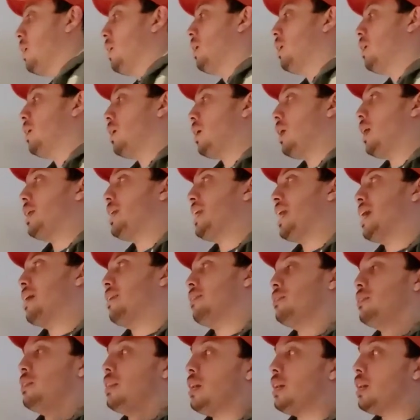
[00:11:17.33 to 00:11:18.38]
Uh,
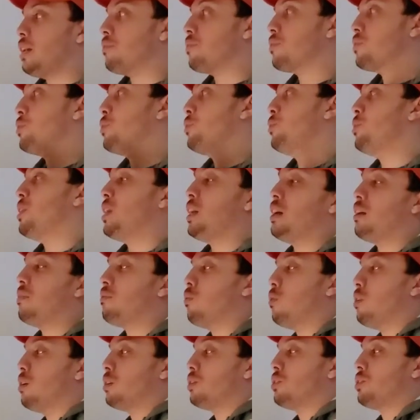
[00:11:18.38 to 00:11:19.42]
again, negative 2, negative
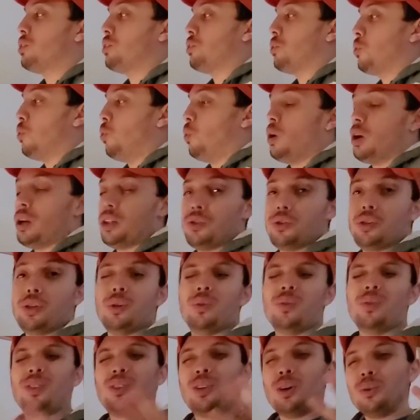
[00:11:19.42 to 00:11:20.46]
1, 0, 1, and 2.
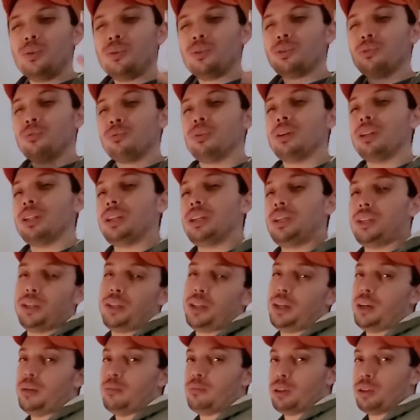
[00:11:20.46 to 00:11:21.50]
Those are really good
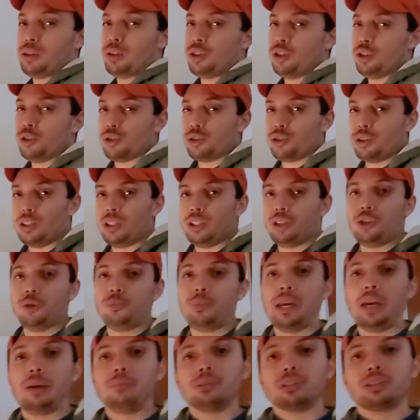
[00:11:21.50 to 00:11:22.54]
numbers usually to
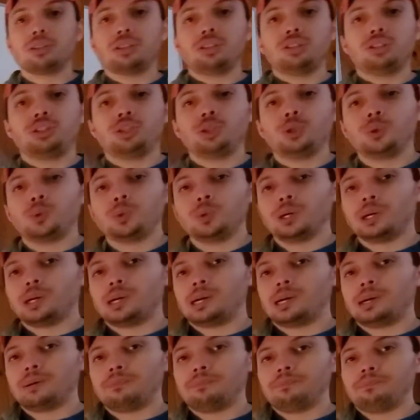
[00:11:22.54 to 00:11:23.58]
be able to do
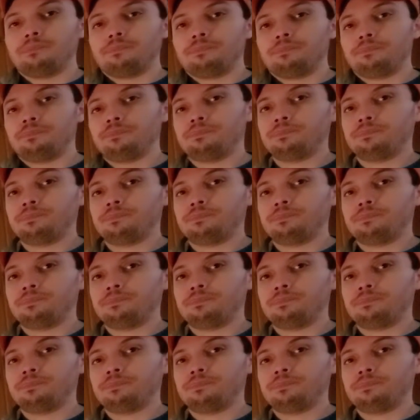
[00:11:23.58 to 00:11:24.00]
um,